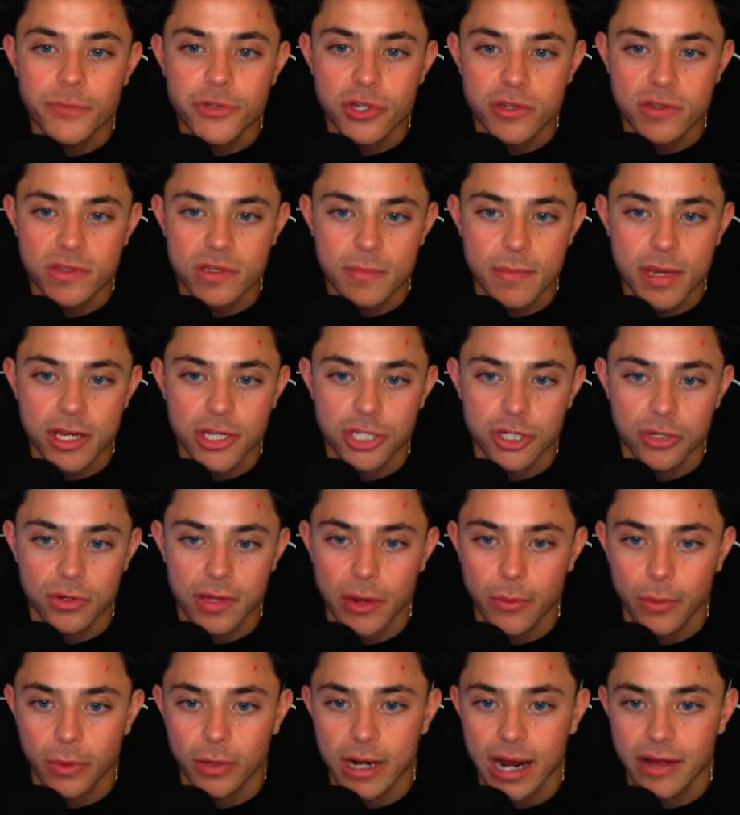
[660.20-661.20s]
just to make sure
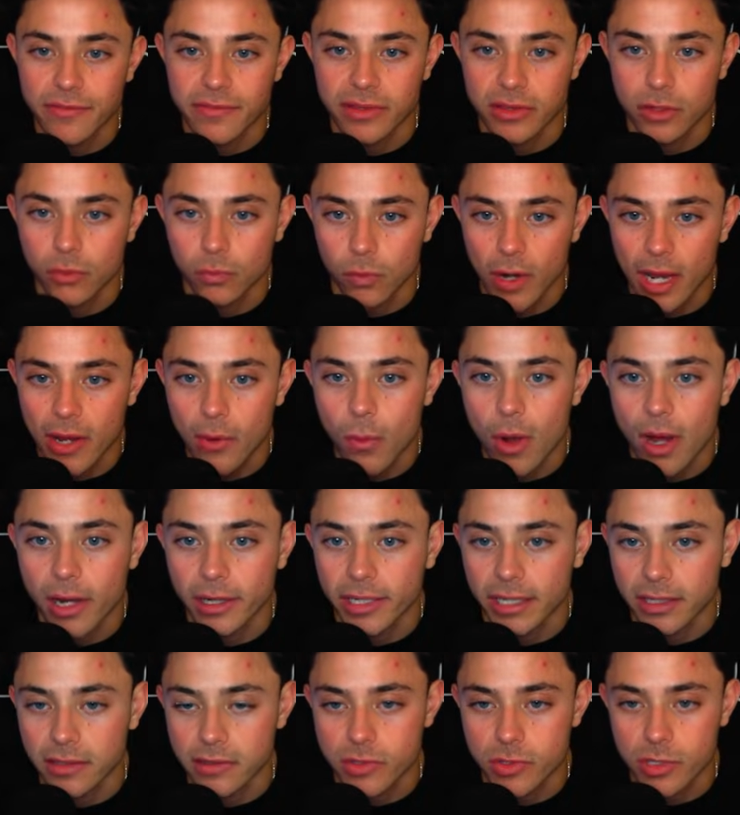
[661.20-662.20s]
that we're grabbing the right
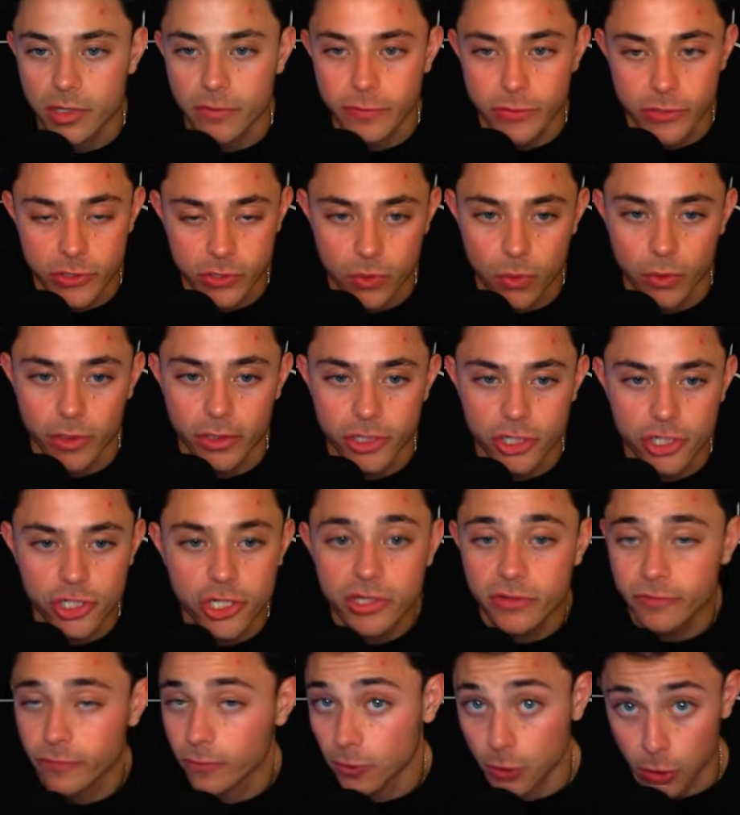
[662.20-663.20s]
one in server storage
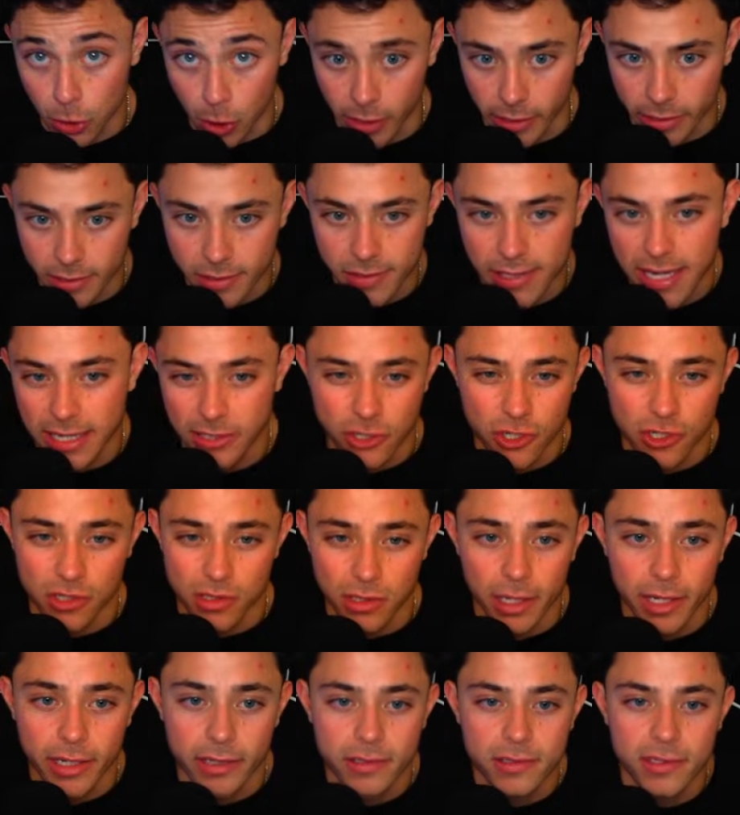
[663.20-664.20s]
just for looks. That's just
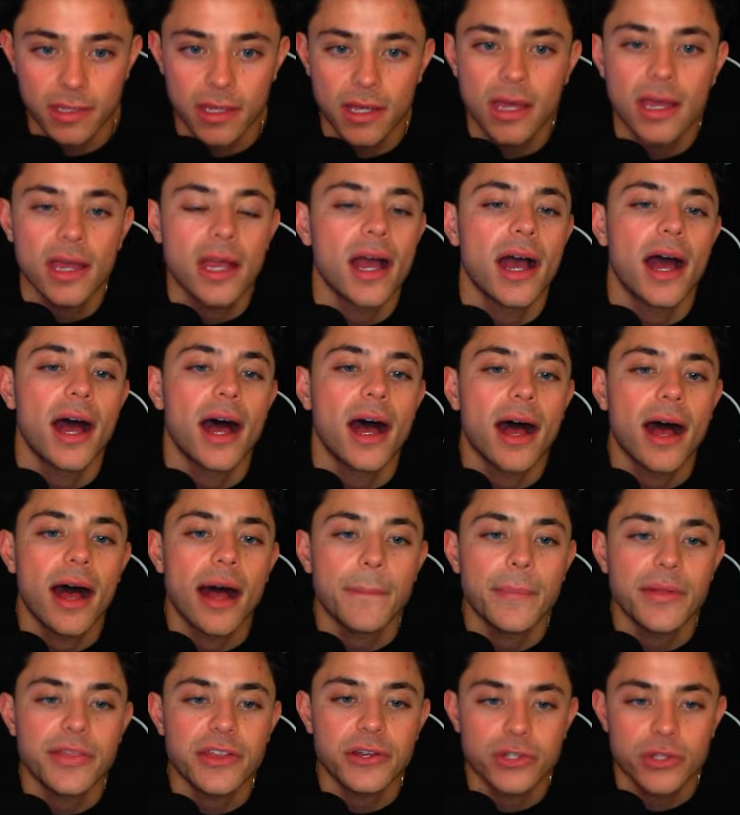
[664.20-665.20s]
looks.
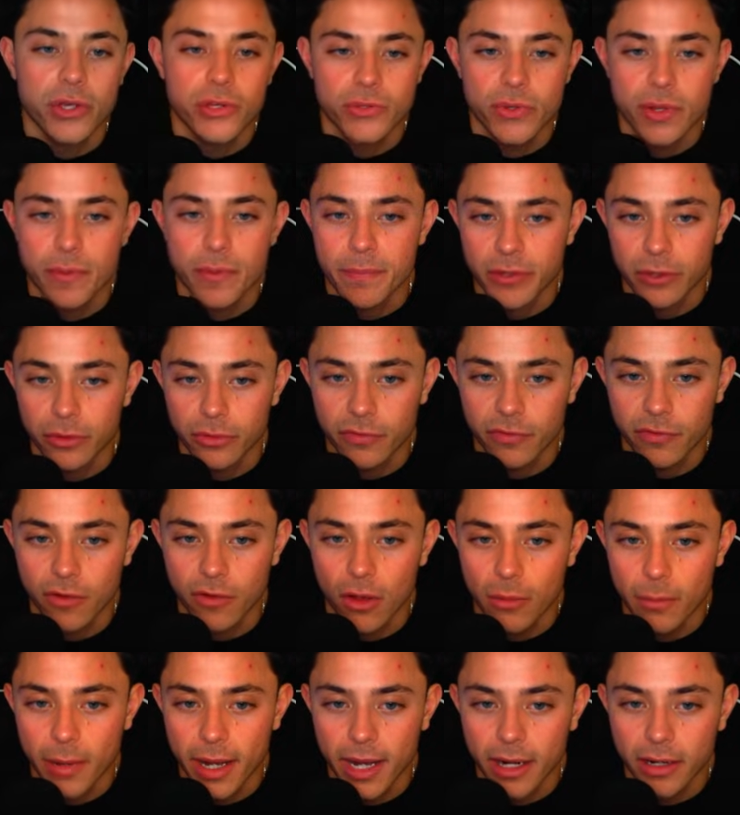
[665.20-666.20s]
Um, but there's also a build
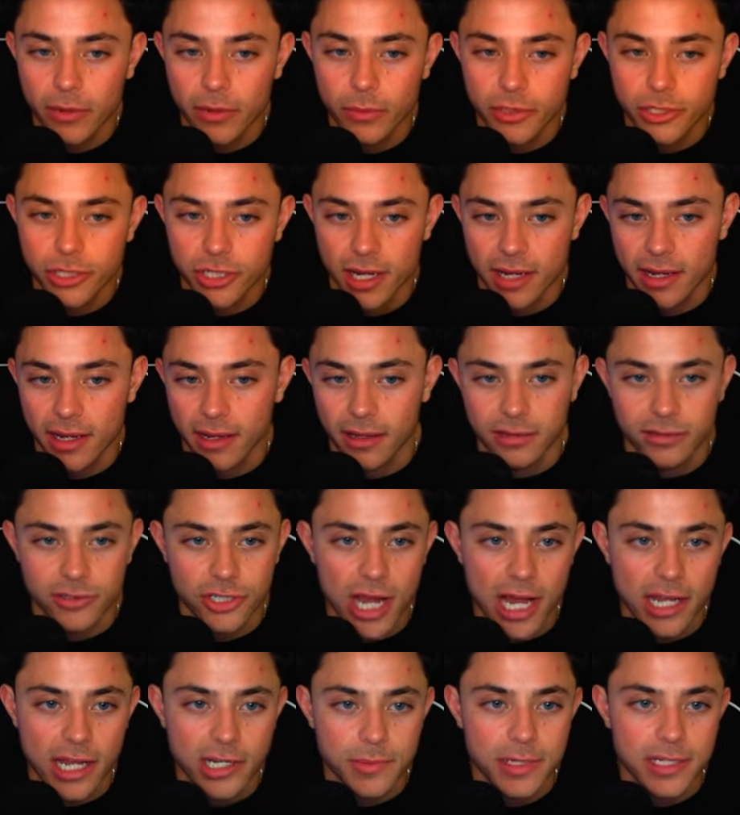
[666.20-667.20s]
fallback, which I guess
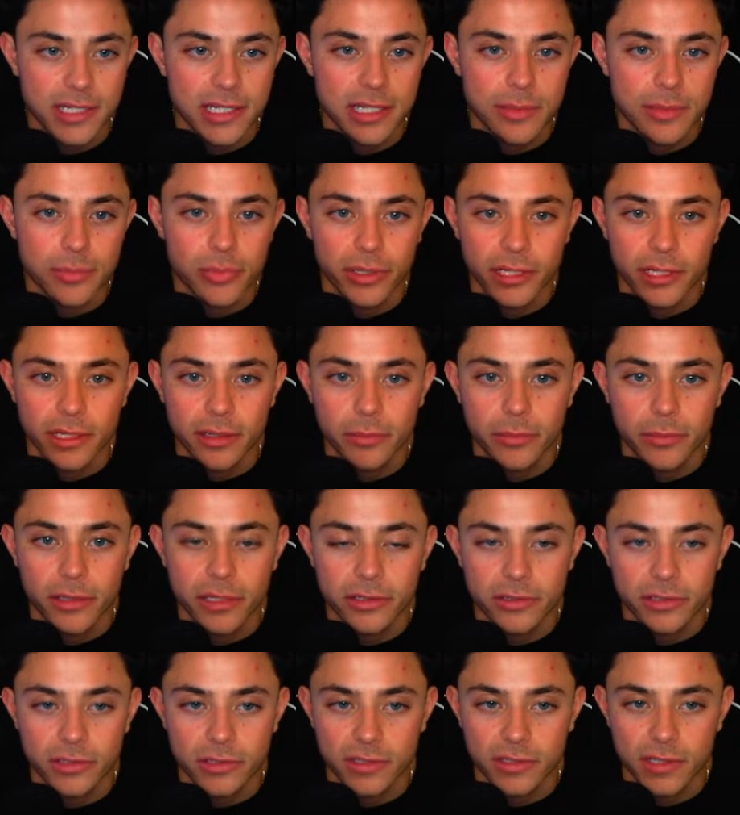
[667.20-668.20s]
ChatGPT put in, but
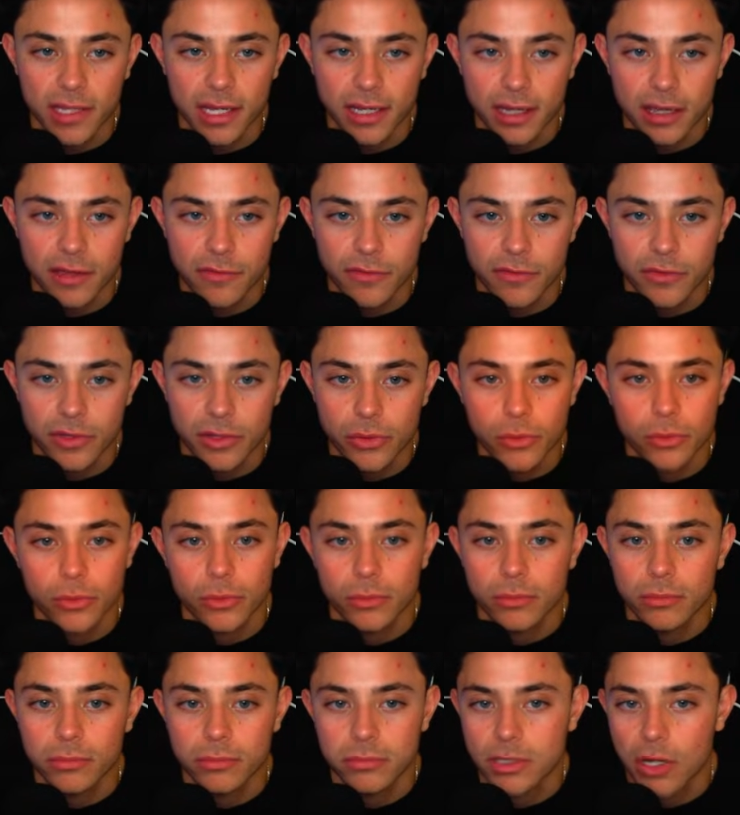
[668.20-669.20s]
it's just like if you
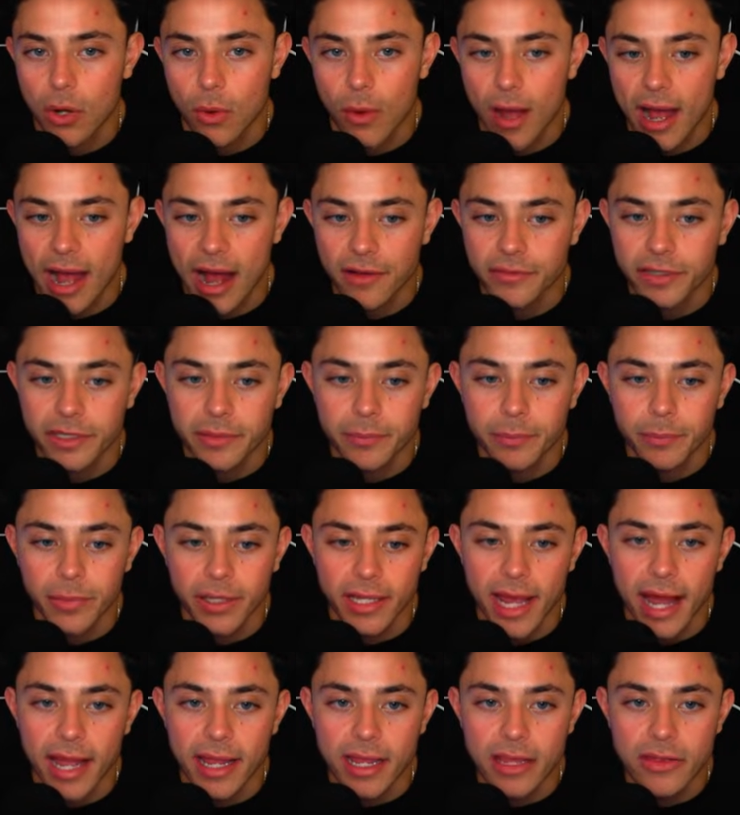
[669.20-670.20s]
don't have it. But
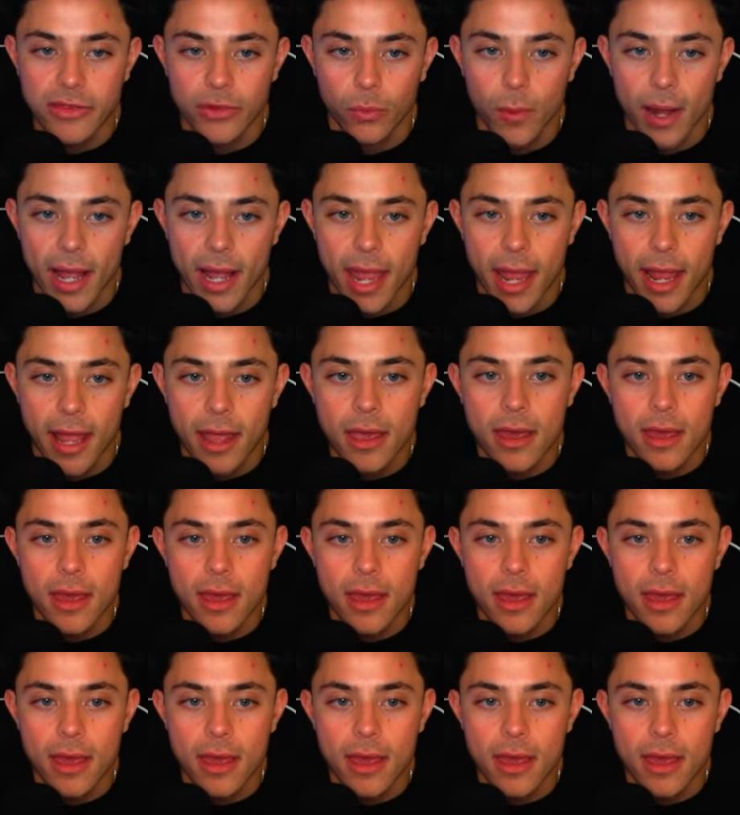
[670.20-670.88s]
yeah, either way,